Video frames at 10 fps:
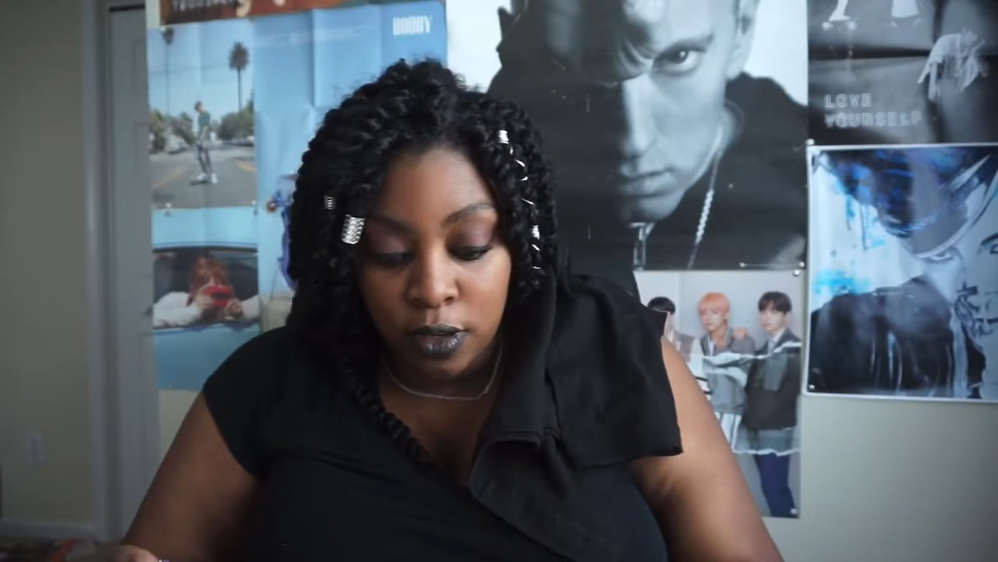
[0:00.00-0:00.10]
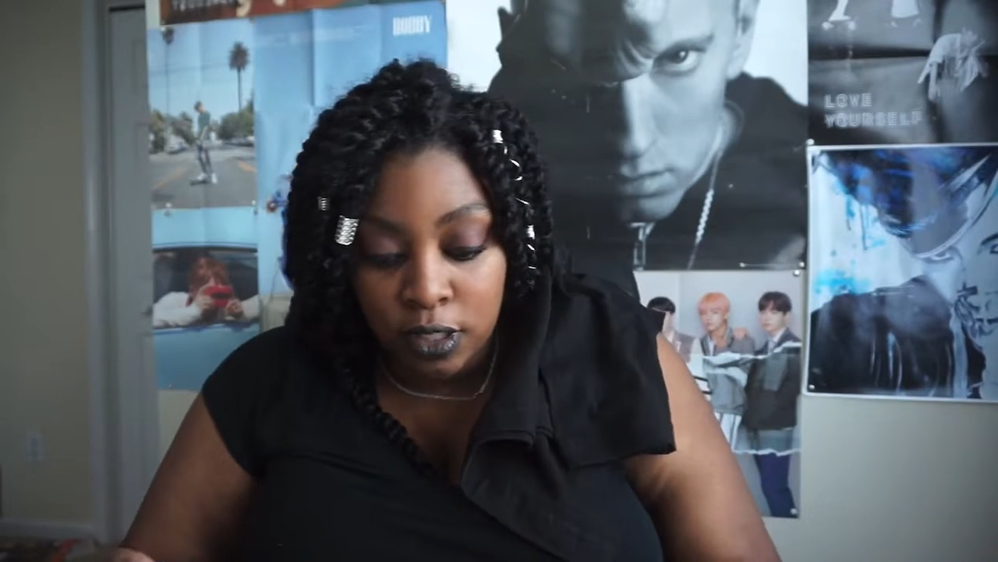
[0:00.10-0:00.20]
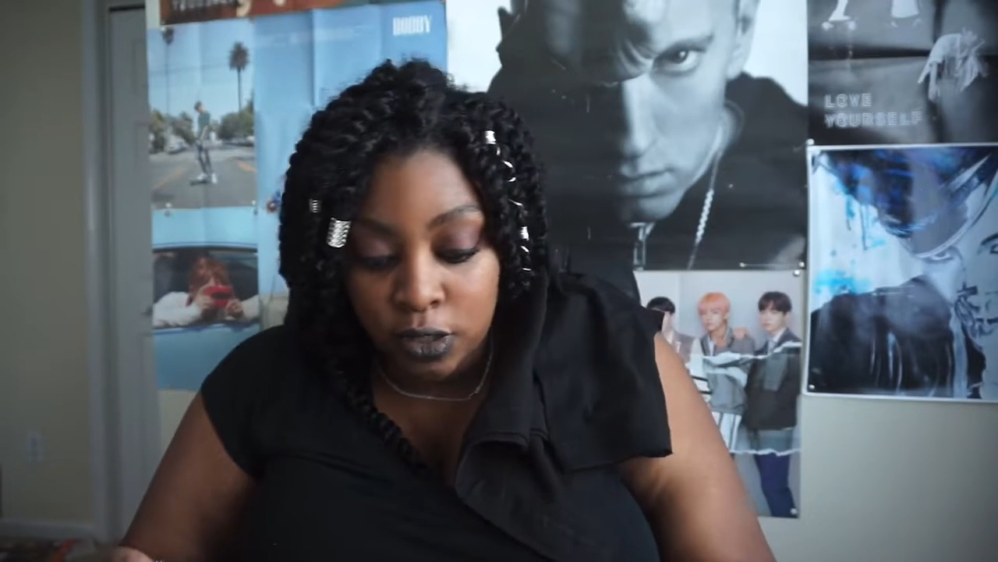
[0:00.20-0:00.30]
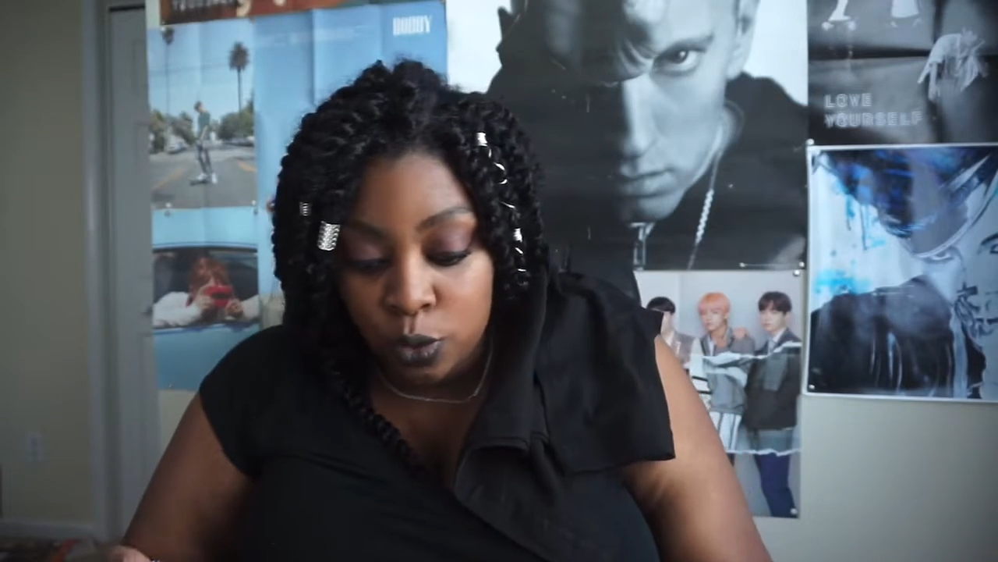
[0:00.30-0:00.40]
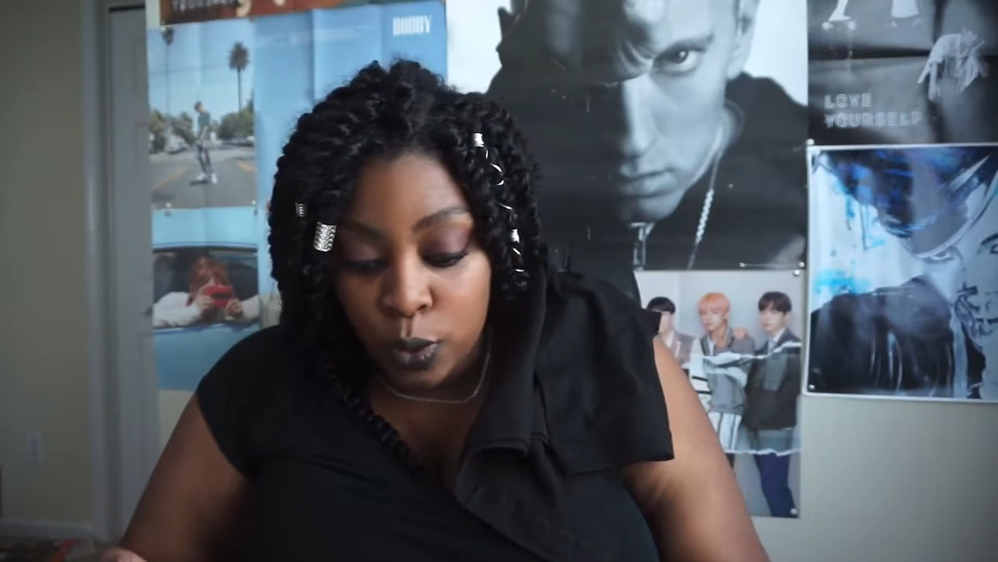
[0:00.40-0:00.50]

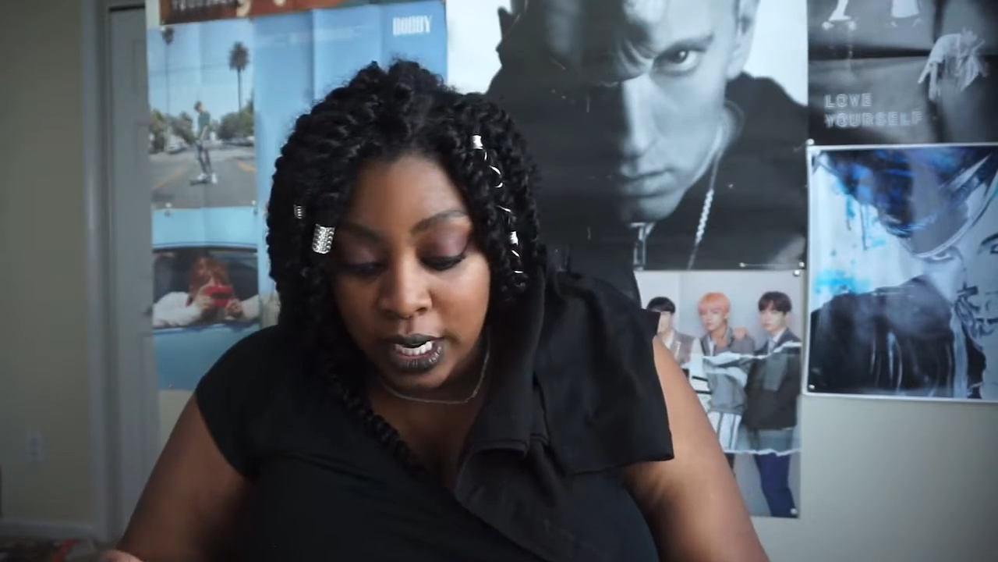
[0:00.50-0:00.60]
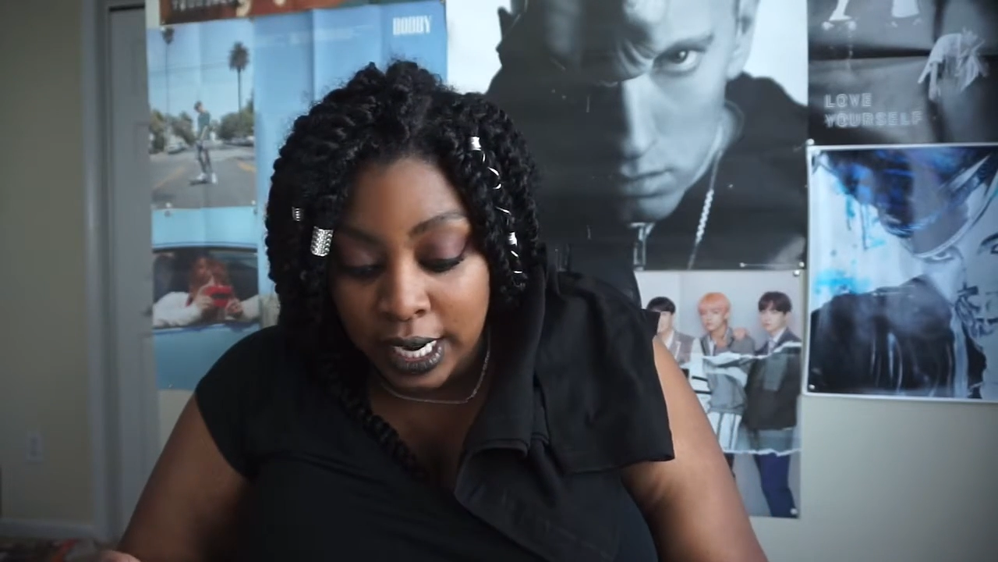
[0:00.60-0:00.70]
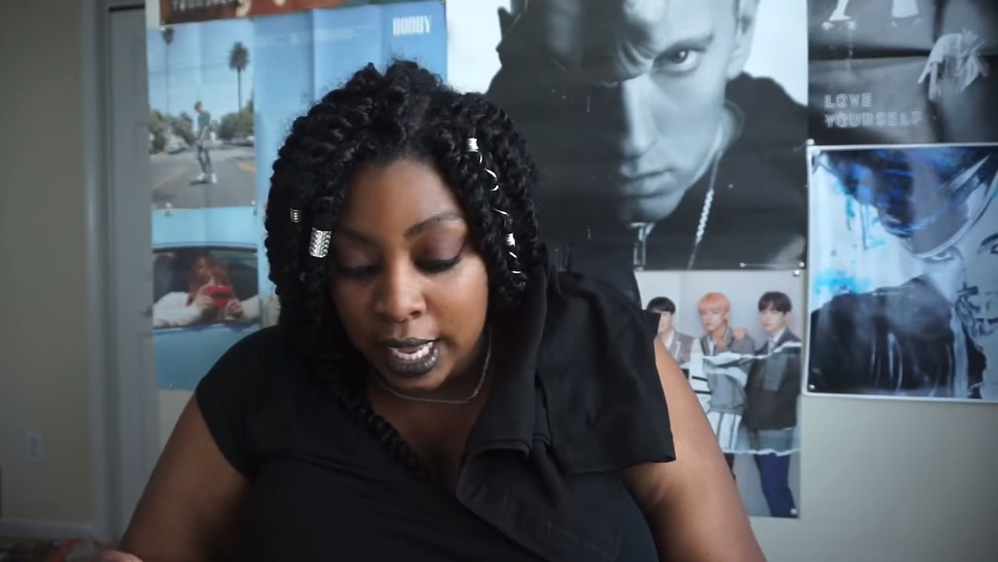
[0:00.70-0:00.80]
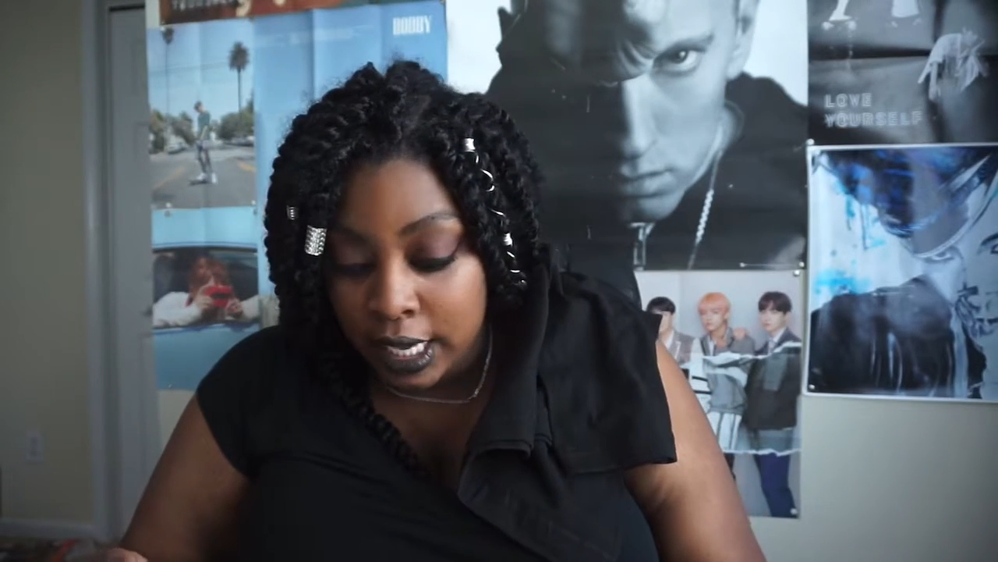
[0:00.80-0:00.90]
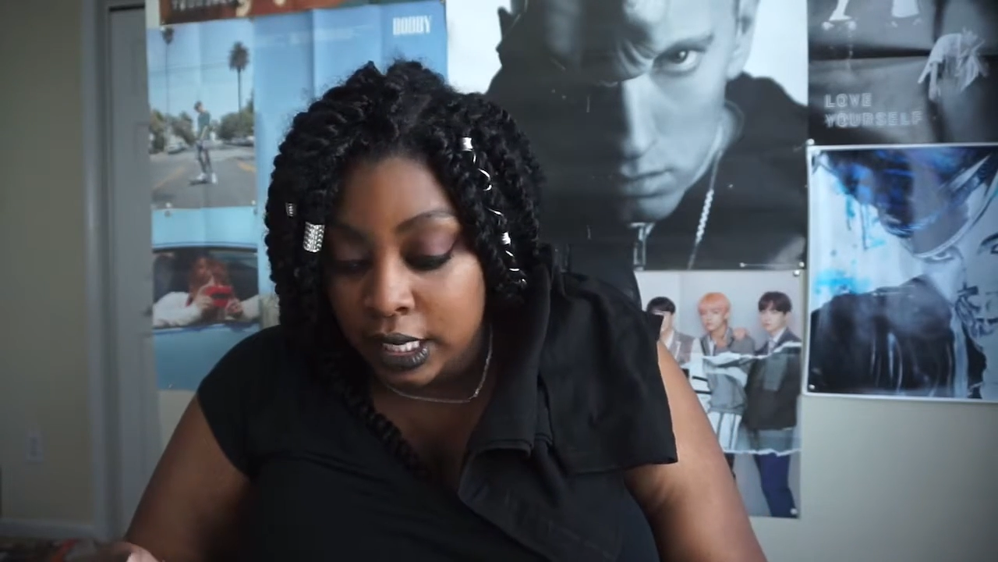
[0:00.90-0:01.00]
so
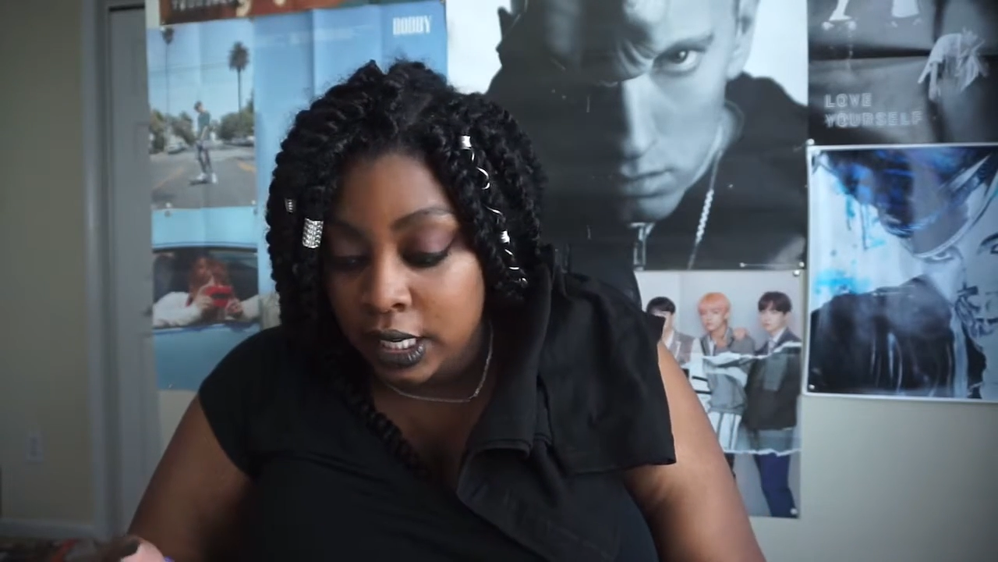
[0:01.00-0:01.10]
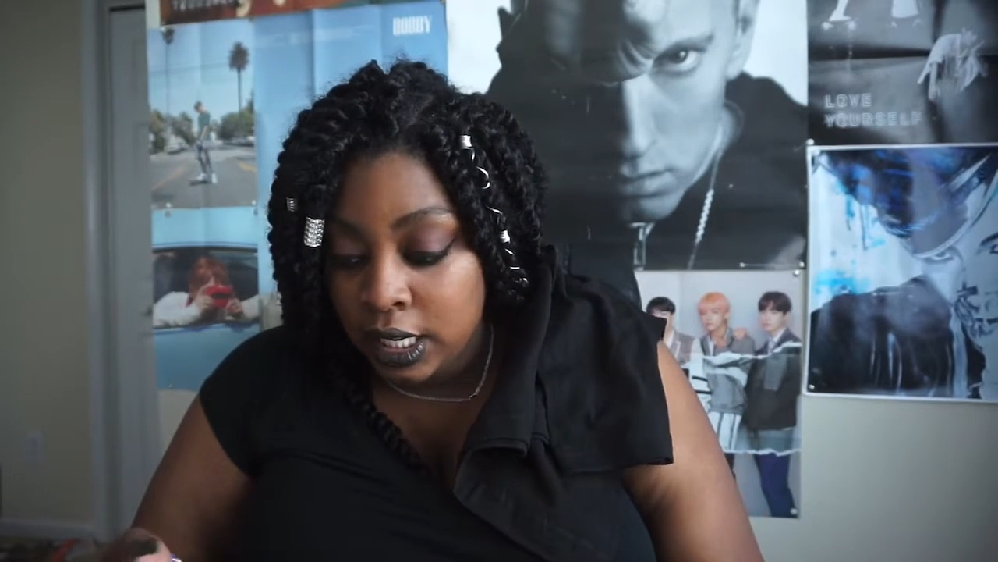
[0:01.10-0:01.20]
$29.